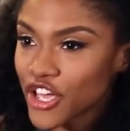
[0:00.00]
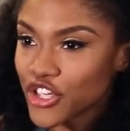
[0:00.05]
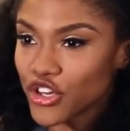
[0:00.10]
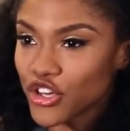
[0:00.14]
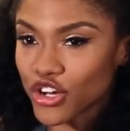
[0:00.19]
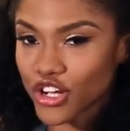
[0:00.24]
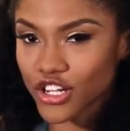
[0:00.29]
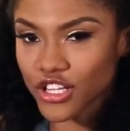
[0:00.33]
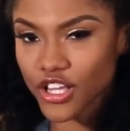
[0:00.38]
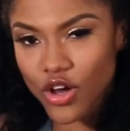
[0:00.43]

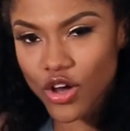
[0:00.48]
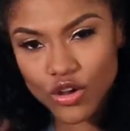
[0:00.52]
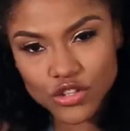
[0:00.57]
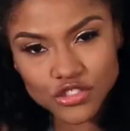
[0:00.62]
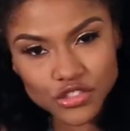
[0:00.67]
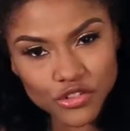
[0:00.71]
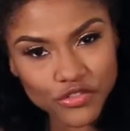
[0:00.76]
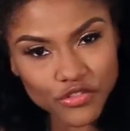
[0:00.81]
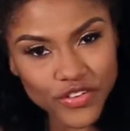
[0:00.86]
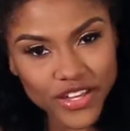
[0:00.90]
Your
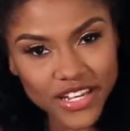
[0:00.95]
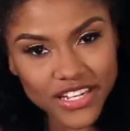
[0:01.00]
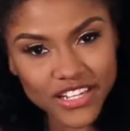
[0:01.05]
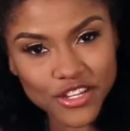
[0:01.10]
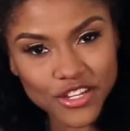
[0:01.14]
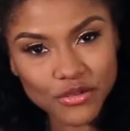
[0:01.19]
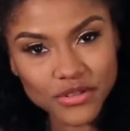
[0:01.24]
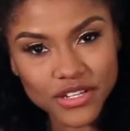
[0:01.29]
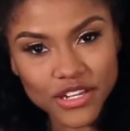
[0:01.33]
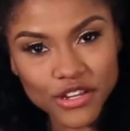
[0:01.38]
clothes are
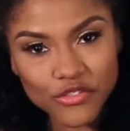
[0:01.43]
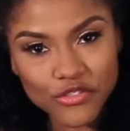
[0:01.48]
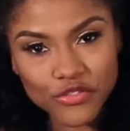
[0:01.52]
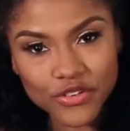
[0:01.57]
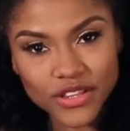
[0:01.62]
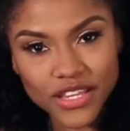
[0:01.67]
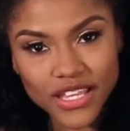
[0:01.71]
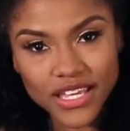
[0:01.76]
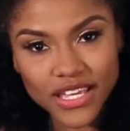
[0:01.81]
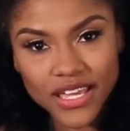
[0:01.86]
fitting you
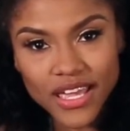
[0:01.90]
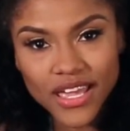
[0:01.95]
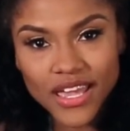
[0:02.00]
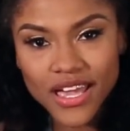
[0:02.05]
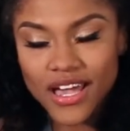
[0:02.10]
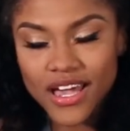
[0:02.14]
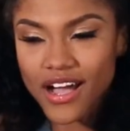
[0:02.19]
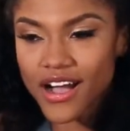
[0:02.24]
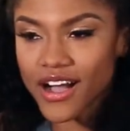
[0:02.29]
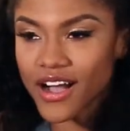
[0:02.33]
differently.
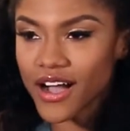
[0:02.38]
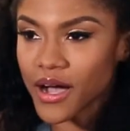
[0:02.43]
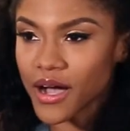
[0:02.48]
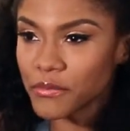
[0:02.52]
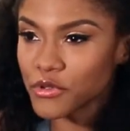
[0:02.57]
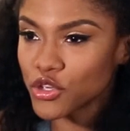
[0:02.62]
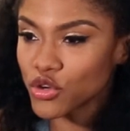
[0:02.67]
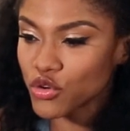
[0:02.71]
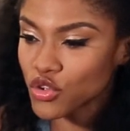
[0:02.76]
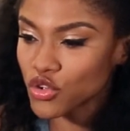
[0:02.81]

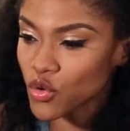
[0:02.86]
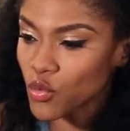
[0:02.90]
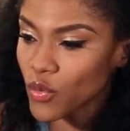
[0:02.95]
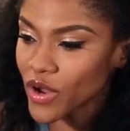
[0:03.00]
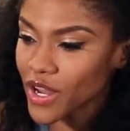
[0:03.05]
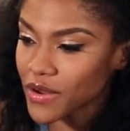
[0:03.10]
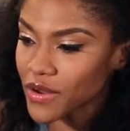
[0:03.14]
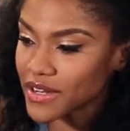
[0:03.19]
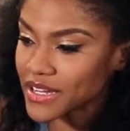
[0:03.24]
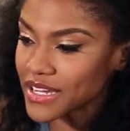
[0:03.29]
You're
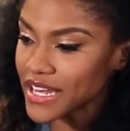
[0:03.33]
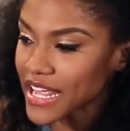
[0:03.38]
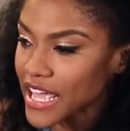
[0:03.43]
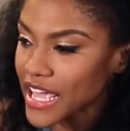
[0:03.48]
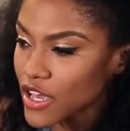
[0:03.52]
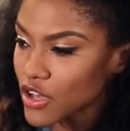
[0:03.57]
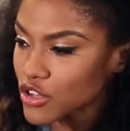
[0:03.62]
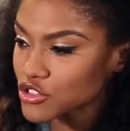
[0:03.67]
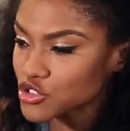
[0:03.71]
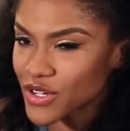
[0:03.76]
wearing
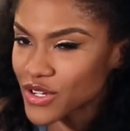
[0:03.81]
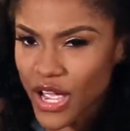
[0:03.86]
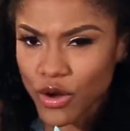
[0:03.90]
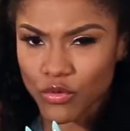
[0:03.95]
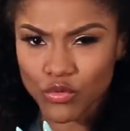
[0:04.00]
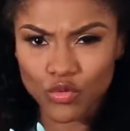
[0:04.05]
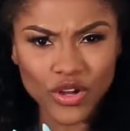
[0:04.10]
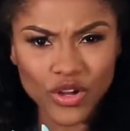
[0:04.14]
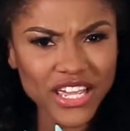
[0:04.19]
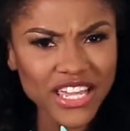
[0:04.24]
nails. You got
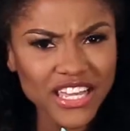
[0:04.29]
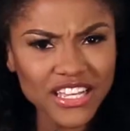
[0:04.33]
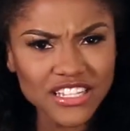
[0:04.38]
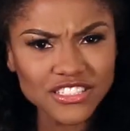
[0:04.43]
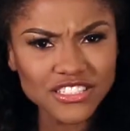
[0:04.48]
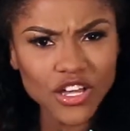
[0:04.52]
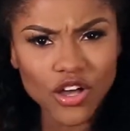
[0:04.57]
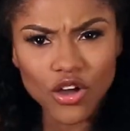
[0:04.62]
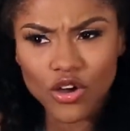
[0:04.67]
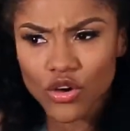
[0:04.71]

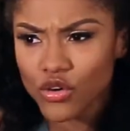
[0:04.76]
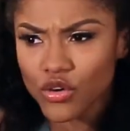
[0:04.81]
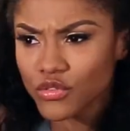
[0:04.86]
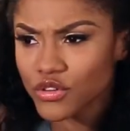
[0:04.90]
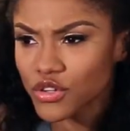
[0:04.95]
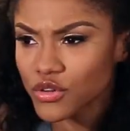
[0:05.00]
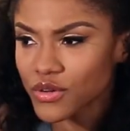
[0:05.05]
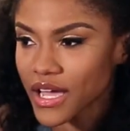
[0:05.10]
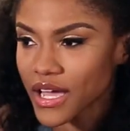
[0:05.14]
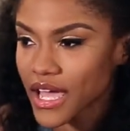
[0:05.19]
rings
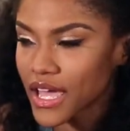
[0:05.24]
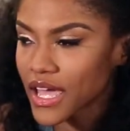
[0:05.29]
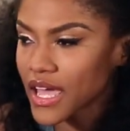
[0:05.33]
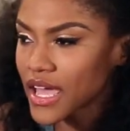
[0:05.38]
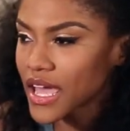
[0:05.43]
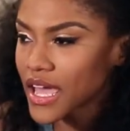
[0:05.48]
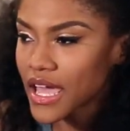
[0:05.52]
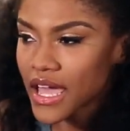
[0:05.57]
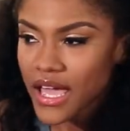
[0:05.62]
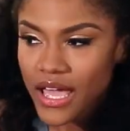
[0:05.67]
on.
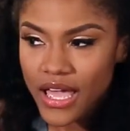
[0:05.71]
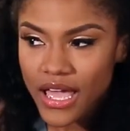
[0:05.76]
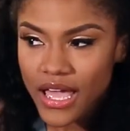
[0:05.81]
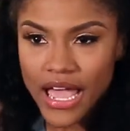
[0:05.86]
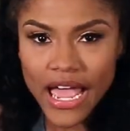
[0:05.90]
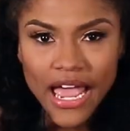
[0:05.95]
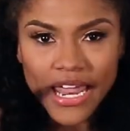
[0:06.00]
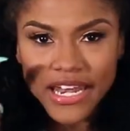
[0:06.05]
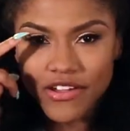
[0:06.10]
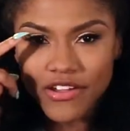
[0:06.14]

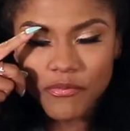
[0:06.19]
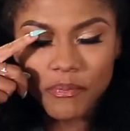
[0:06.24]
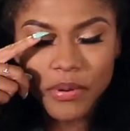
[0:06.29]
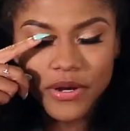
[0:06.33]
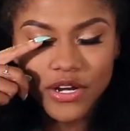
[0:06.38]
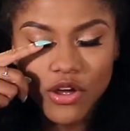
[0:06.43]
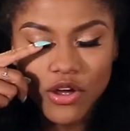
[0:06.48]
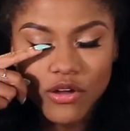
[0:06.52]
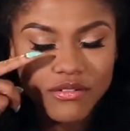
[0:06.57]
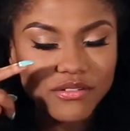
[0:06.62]
I never
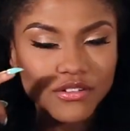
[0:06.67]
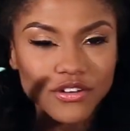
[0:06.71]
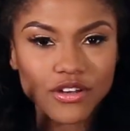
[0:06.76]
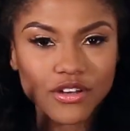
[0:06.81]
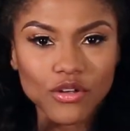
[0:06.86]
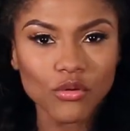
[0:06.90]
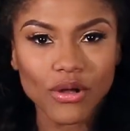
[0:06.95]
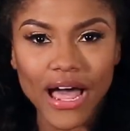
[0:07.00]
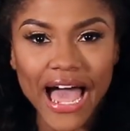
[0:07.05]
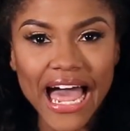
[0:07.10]
put on
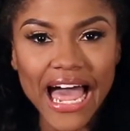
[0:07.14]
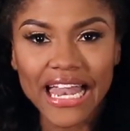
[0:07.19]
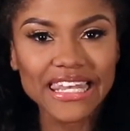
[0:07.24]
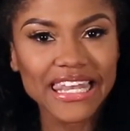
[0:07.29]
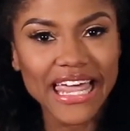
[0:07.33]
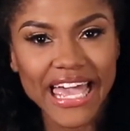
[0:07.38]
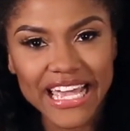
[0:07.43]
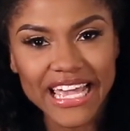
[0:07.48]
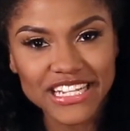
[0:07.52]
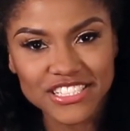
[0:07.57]

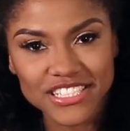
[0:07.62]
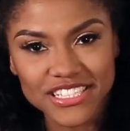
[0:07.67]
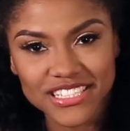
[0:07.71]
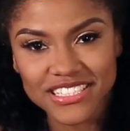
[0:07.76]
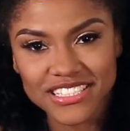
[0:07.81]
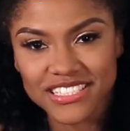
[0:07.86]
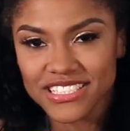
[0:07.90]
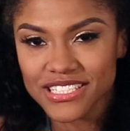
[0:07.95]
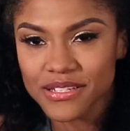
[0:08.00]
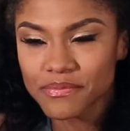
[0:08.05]

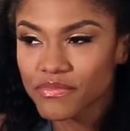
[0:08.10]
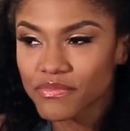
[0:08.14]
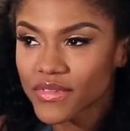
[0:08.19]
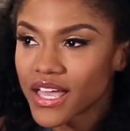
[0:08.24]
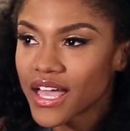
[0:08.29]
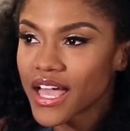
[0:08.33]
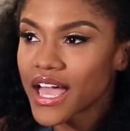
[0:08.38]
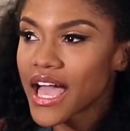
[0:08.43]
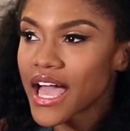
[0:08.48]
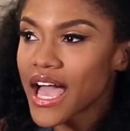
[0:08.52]
eyelashes.
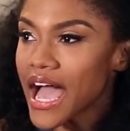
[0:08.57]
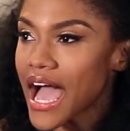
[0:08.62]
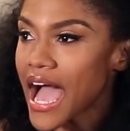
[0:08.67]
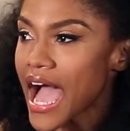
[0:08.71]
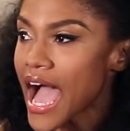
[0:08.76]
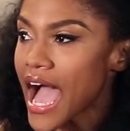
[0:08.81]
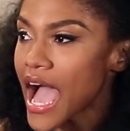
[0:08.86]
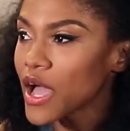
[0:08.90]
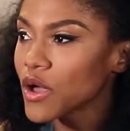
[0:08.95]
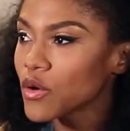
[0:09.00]

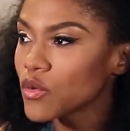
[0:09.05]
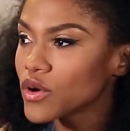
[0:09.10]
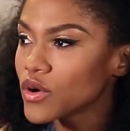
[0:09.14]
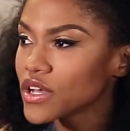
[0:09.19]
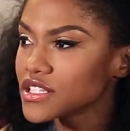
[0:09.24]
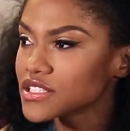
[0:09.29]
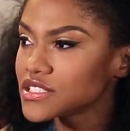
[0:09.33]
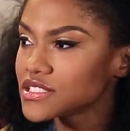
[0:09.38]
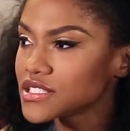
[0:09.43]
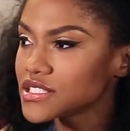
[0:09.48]
I
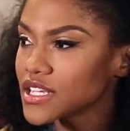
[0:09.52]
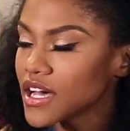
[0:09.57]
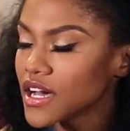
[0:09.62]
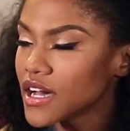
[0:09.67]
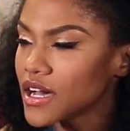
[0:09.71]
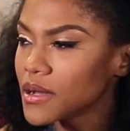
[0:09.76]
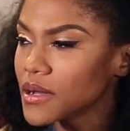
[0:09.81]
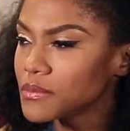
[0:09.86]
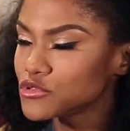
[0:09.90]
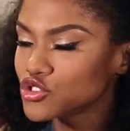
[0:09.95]
was
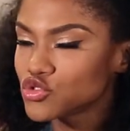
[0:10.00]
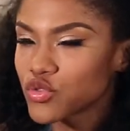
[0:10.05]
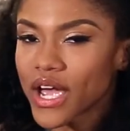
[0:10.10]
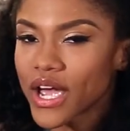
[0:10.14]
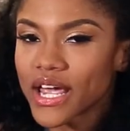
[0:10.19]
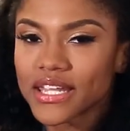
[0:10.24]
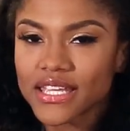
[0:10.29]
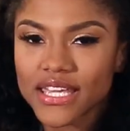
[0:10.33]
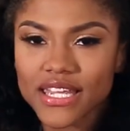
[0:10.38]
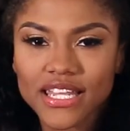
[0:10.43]

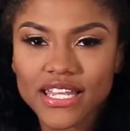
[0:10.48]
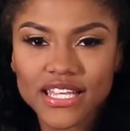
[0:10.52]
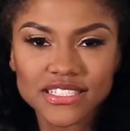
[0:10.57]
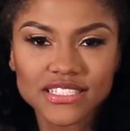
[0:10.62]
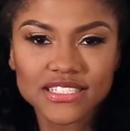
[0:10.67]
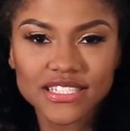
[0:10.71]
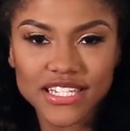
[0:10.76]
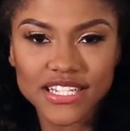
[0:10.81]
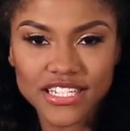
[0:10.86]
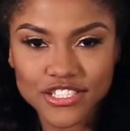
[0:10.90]
trying to get his
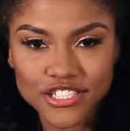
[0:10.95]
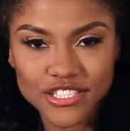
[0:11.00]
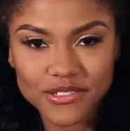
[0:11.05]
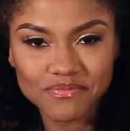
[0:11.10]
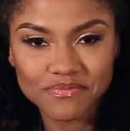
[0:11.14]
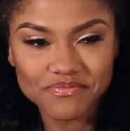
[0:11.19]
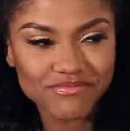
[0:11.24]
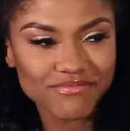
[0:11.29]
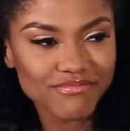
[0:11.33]
attention.